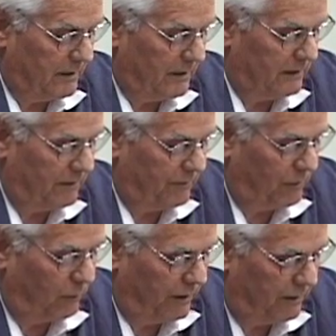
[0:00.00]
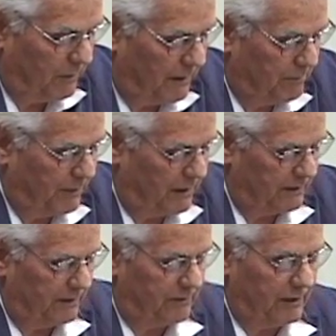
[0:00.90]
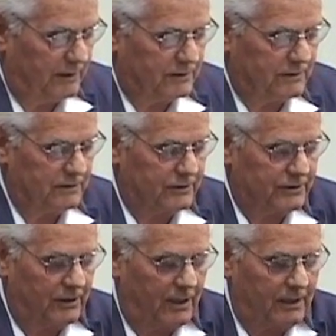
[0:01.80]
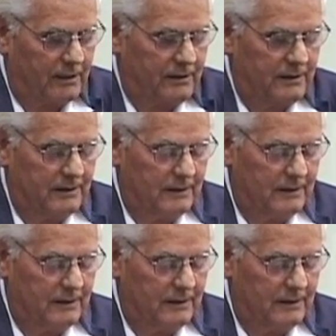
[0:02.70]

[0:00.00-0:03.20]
I love the way my body takes the shock,